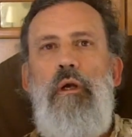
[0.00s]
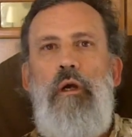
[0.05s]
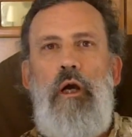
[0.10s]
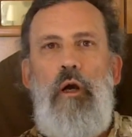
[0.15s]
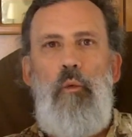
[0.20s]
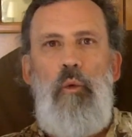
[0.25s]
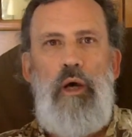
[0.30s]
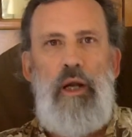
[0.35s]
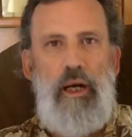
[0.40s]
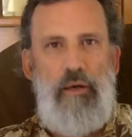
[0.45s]

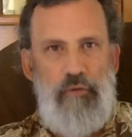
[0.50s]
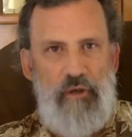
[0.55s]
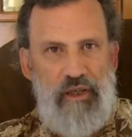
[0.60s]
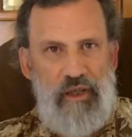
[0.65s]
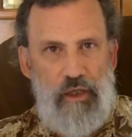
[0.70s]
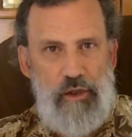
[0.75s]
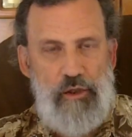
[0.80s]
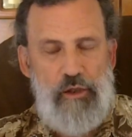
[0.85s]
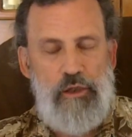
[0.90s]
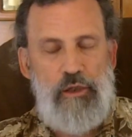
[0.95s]
or whatever,
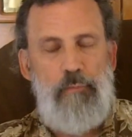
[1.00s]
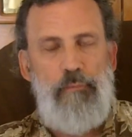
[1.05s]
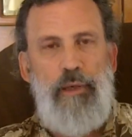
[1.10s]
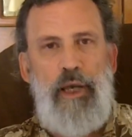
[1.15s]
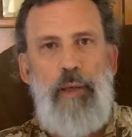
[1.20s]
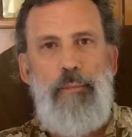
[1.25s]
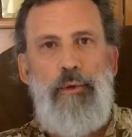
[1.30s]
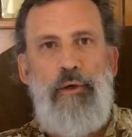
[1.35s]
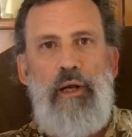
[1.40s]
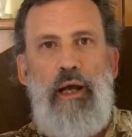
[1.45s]
get you some
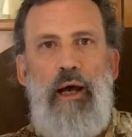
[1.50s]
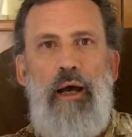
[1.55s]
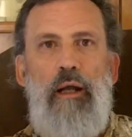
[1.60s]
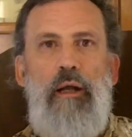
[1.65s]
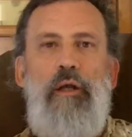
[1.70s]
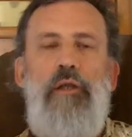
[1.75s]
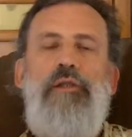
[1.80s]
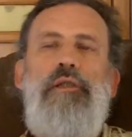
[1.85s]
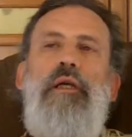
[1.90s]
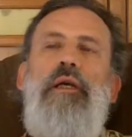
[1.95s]
paper
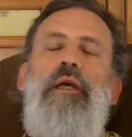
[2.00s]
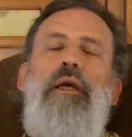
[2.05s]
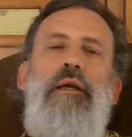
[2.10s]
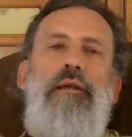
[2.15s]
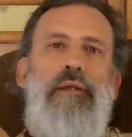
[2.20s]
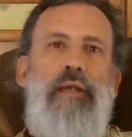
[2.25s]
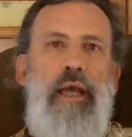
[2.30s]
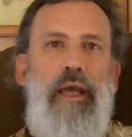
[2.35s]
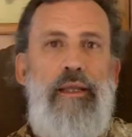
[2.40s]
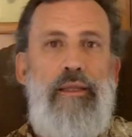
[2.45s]
dollars,
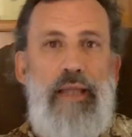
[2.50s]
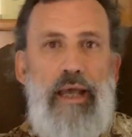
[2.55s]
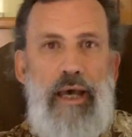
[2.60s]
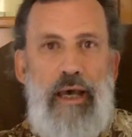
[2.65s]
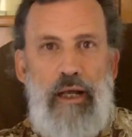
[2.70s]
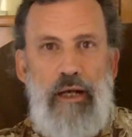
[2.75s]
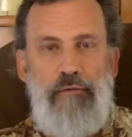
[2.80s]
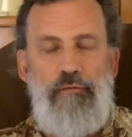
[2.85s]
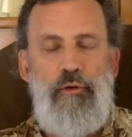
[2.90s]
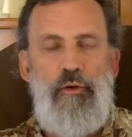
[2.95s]
take
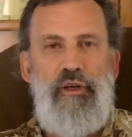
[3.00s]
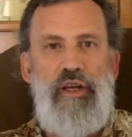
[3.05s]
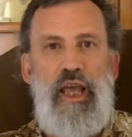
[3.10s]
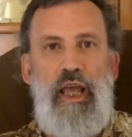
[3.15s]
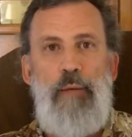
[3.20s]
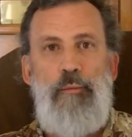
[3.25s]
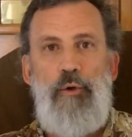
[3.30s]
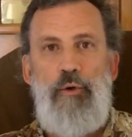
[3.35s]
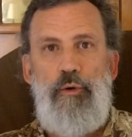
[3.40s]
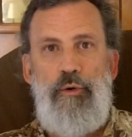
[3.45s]
that if your
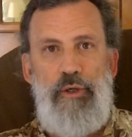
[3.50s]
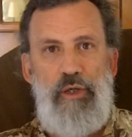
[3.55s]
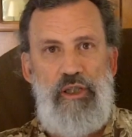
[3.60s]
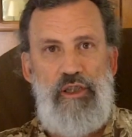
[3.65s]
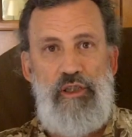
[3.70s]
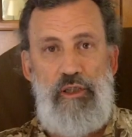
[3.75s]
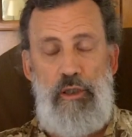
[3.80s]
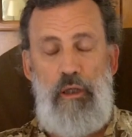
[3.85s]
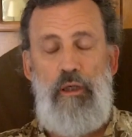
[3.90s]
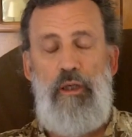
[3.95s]
neighbor
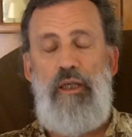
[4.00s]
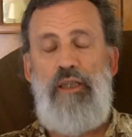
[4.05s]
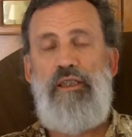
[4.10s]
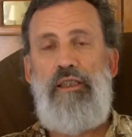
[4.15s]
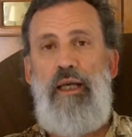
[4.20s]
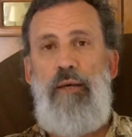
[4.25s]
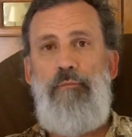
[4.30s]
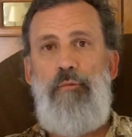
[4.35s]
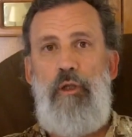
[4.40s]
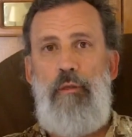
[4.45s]
is still
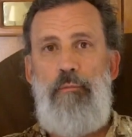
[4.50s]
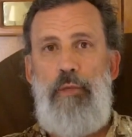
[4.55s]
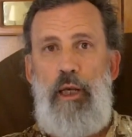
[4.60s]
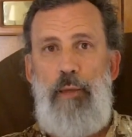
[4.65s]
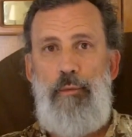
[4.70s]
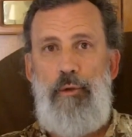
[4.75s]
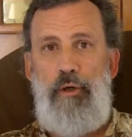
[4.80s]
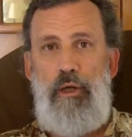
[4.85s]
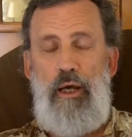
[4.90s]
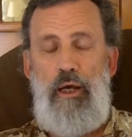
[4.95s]
accepting
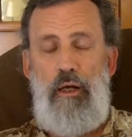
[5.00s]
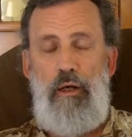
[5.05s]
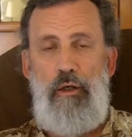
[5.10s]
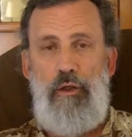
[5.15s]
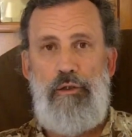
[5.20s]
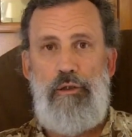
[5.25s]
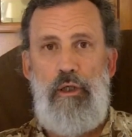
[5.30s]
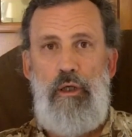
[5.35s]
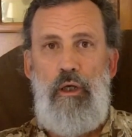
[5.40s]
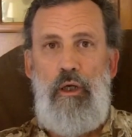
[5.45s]
paper
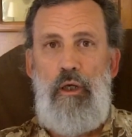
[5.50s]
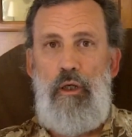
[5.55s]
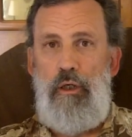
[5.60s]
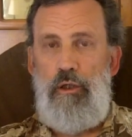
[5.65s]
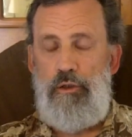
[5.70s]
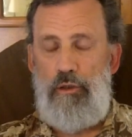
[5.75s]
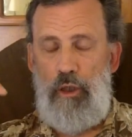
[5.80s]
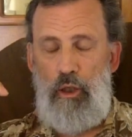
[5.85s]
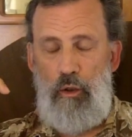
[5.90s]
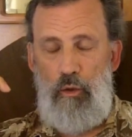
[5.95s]
dollars.
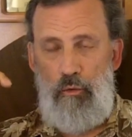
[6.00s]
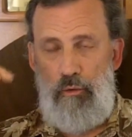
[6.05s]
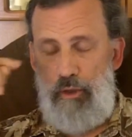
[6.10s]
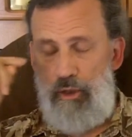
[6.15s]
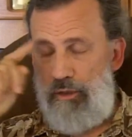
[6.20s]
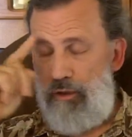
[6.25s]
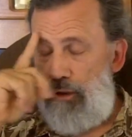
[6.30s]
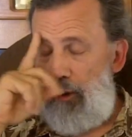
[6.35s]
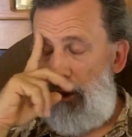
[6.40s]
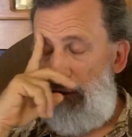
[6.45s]
So
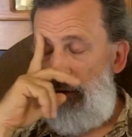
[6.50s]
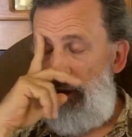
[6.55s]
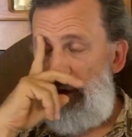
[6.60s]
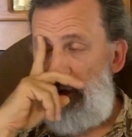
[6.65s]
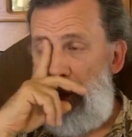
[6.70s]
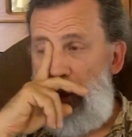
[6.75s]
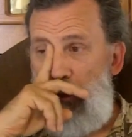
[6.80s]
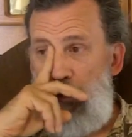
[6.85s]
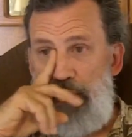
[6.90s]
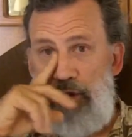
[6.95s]
this, uh, these
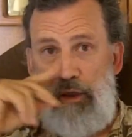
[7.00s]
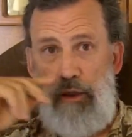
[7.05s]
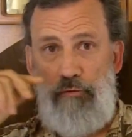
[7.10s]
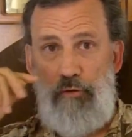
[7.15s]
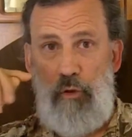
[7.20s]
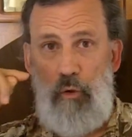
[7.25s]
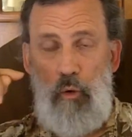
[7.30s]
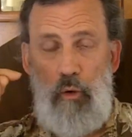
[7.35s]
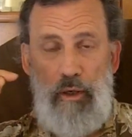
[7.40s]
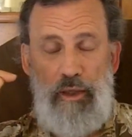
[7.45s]
gold and
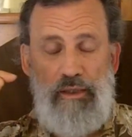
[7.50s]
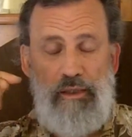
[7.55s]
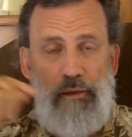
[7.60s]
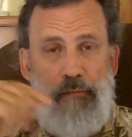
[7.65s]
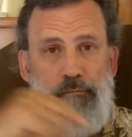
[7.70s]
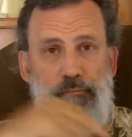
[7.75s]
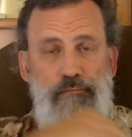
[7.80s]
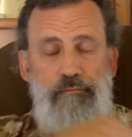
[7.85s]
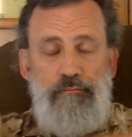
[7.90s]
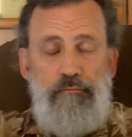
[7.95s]
silver coins,
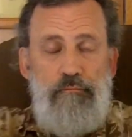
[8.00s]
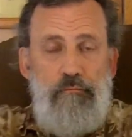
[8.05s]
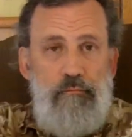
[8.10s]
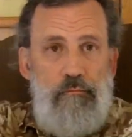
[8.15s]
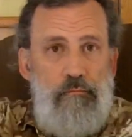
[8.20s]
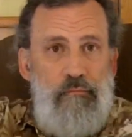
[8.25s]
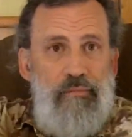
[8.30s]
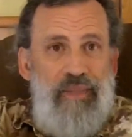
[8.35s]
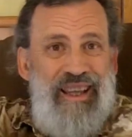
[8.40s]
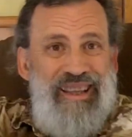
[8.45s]

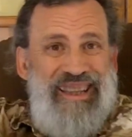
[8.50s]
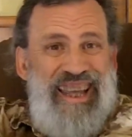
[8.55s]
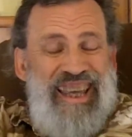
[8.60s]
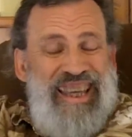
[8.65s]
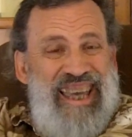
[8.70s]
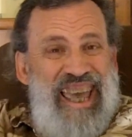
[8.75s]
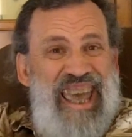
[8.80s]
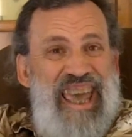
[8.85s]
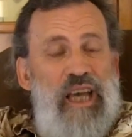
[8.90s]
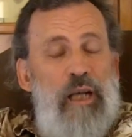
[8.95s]
they
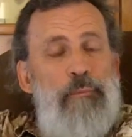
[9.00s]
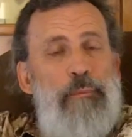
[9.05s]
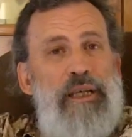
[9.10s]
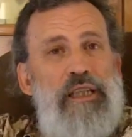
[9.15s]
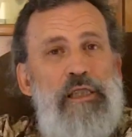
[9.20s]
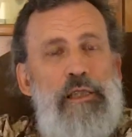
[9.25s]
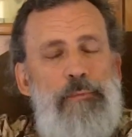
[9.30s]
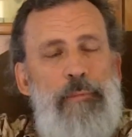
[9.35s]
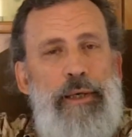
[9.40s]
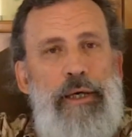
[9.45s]
can be
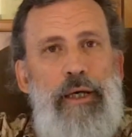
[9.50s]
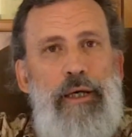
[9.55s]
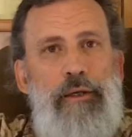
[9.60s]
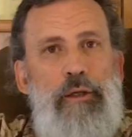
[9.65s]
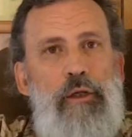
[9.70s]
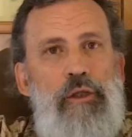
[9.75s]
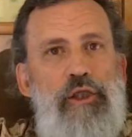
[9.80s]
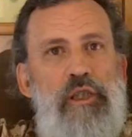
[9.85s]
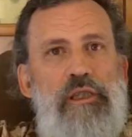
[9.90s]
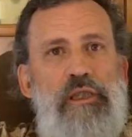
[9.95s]
spent.
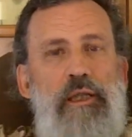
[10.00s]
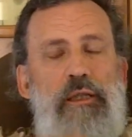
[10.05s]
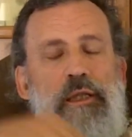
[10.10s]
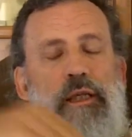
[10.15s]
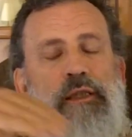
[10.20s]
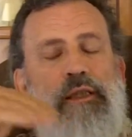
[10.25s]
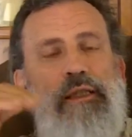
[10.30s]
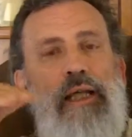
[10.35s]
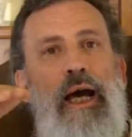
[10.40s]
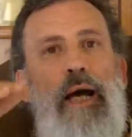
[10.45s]
You just at
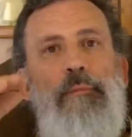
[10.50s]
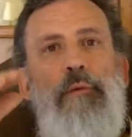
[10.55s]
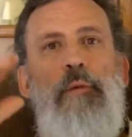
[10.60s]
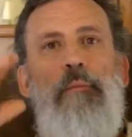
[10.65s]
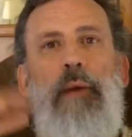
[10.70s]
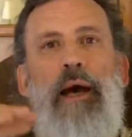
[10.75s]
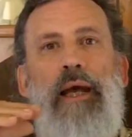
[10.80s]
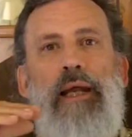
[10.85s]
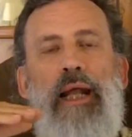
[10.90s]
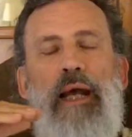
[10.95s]
this time you
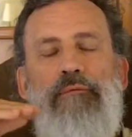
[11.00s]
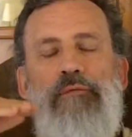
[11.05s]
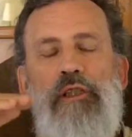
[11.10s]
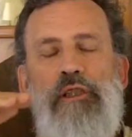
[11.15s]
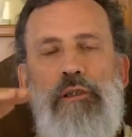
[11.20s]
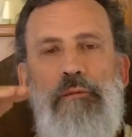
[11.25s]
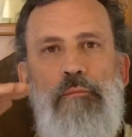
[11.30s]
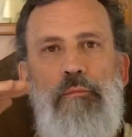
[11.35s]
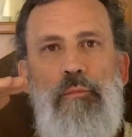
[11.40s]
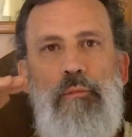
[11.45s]
might have to,
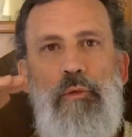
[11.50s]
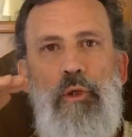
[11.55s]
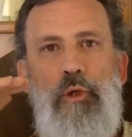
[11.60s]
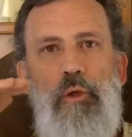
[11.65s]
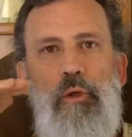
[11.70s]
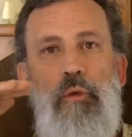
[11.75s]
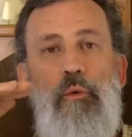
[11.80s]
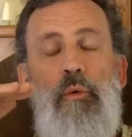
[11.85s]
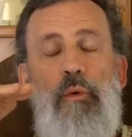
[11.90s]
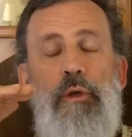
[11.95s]
to
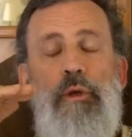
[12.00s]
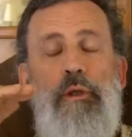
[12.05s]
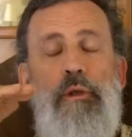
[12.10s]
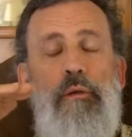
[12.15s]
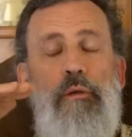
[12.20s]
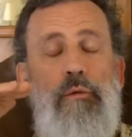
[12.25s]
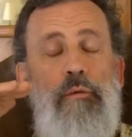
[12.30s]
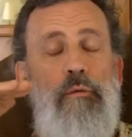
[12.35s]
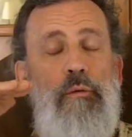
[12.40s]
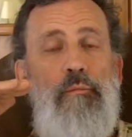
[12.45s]
or
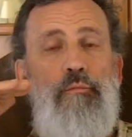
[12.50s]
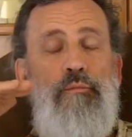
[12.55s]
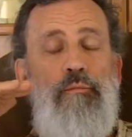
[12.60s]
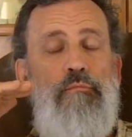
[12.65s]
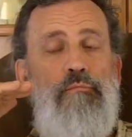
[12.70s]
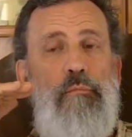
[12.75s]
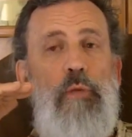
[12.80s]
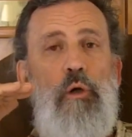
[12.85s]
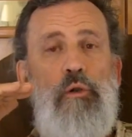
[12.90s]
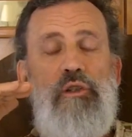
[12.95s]
you
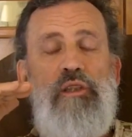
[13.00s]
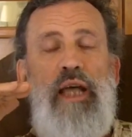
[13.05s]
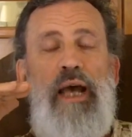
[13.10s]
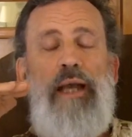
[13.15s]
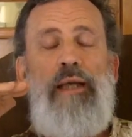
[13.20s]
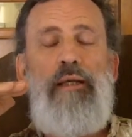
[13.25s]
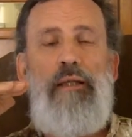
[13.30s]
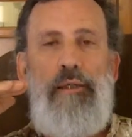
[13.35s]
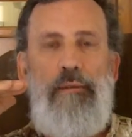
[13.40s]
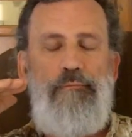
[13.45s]
most
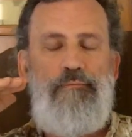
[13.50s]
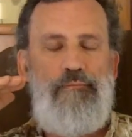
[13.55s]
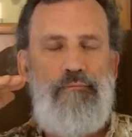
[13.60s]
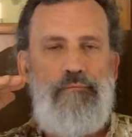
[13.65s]
likely